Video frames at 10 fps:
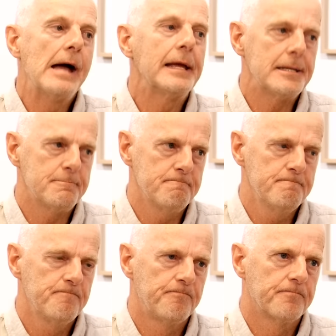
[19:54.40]

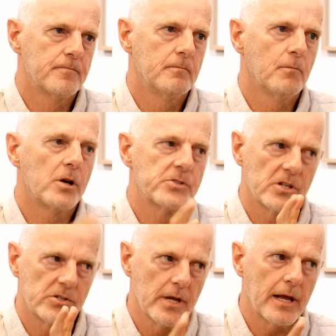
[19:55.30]
aim, my
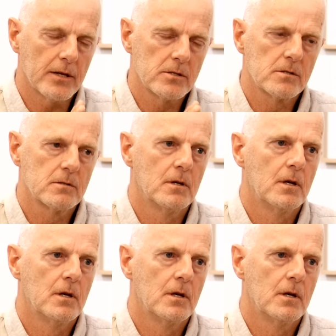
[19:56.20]
success,